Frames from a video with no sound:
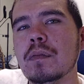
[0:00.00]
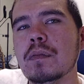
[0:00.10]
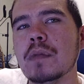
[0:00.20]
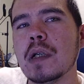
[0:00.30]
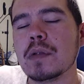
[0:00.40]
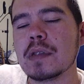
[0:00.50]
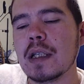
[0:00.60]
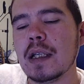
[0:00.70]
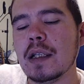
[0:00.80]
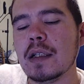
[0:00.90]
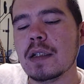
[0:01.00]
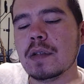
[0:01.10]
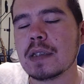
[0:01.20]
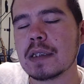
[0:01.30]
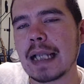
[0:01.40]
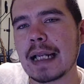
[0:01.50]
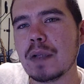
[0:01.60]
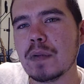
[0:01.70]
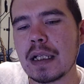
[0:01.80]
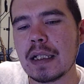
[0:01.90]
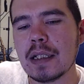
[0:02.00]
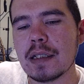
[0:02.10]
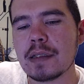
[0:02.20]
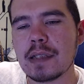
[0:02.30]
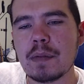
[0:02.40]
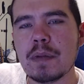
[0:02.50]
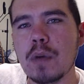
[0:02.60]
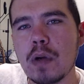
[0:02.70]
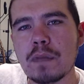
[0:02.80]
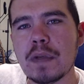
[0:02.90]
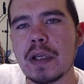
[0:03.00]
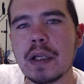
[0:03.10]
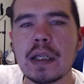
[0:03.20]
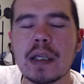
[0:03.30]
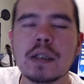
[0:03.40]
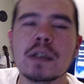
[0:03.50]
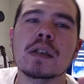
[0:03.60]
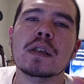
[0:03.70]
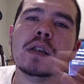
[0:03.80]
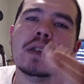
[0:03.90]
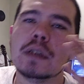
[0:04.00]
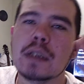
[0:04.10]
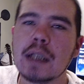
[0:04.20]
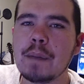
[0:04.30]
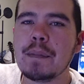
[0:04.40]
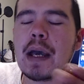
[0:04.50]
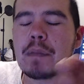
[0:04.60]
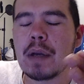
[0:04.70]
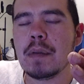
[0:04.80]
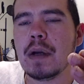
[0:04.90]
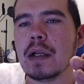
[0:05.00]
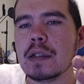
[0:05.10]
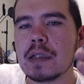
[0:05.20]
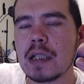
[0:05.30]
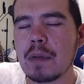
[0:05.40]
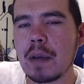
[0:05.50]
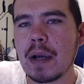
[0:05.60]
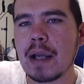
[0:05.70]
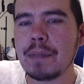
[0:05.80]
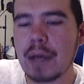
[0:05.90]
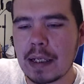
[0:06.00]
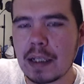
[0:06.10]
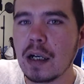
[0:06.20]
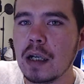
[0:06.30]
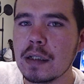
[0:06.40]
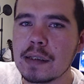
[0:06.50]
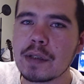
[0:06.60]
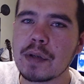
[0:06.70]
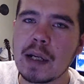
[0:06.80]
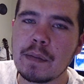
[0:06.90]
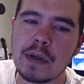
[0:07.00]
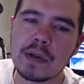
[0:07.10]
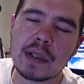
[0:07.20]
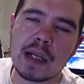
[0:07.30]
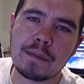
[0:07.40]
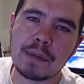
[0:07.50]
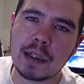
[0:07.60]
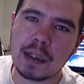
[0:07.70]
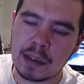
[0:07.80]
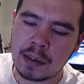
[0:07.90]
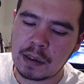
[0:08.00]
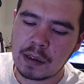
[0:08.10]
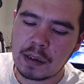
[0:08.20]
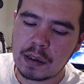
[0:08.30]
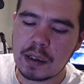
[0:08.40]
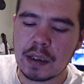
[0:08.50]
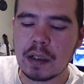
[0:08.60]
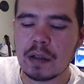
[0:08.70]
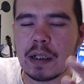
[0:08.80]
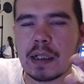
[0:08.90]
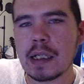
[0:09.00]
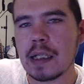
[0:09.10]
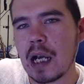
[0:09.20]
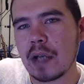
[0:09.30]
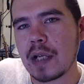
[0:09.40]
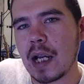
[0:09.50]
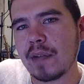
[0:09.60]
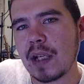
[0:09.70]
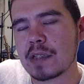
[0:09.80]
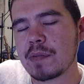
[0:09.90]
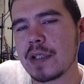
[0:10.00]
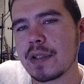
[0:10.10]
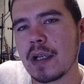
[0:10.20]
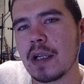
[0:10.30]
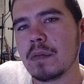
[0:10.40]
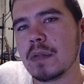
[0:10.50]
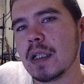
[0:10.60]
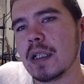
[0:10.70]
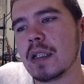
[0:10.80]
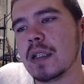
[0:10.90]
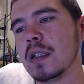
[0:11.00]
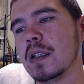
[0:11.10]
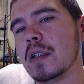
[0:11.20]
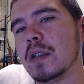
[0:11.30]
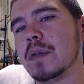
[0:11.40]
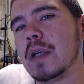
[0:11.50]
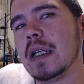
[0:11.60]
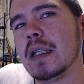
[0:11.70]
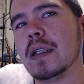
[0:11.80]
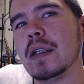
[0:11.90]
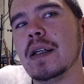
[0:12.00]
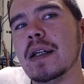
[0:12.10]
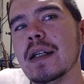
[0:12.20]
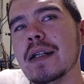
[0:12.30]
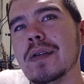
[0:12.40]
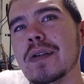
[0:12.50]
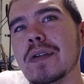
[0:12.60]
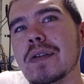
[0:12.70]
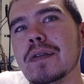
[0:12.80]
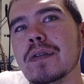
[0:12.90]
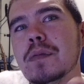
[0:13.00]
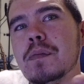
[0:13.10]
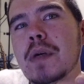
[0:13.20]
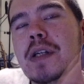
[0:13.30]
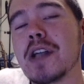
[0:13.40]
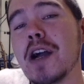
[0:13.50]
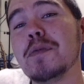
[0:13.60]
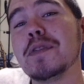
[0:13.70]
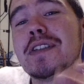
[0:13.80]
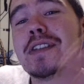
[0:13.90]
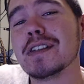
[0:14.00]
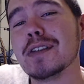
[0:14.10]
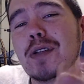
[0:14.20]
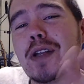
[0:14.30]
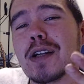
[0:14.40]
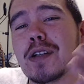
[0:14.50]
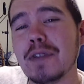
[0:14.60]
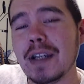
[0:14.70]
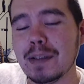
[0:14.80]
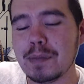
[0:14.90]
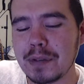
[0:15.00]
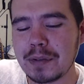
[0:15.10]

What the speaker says: would say it was exactly what I needed to get me motivated again, to get my mind back on this grind mode that I've been in, you know. And then now that I've lost my job, like, right, or my job was no longer available,